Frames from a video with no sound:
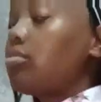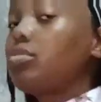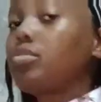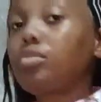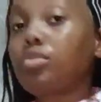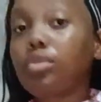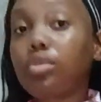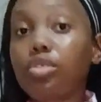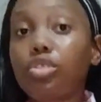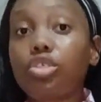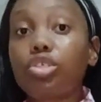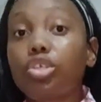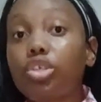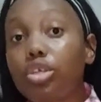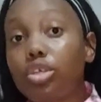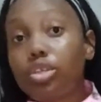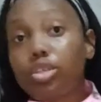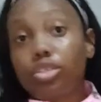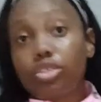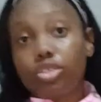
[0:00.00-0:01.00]
in.
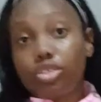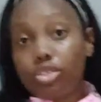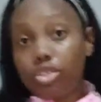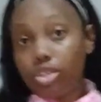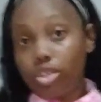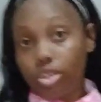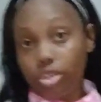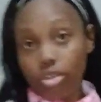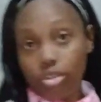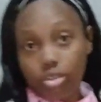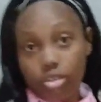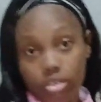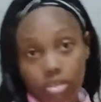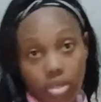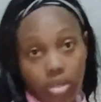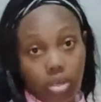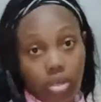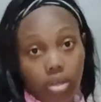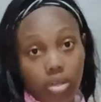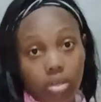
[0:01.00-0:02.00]

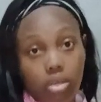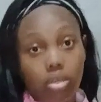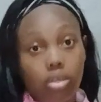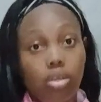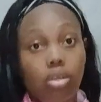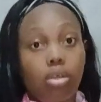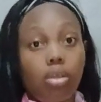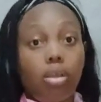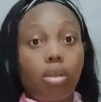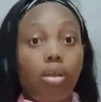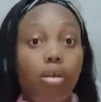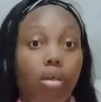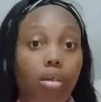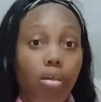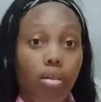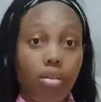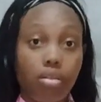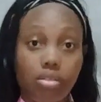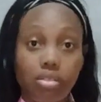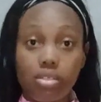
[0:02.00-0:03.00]
Yes.
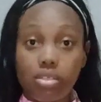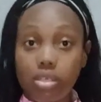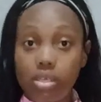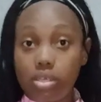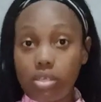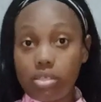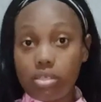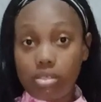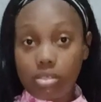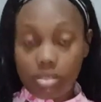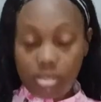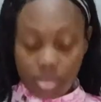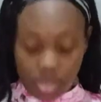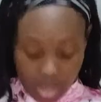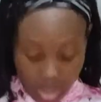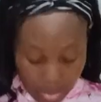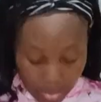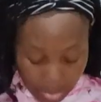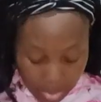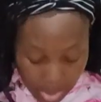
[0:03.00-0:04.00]
The floral
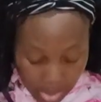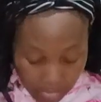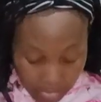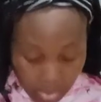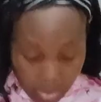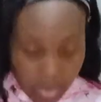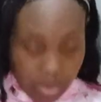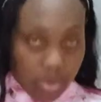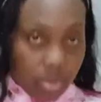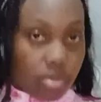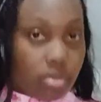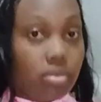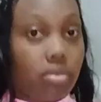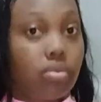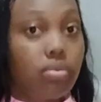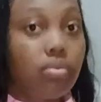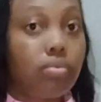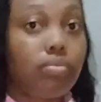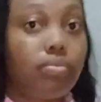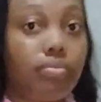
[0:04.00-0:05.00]
long sleeve
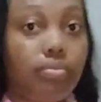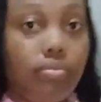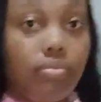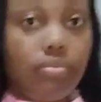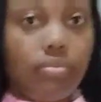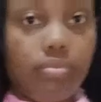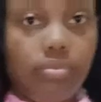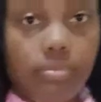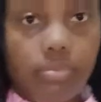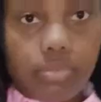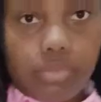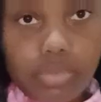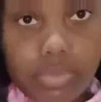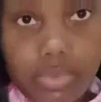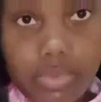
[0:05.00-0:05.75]
top, which is too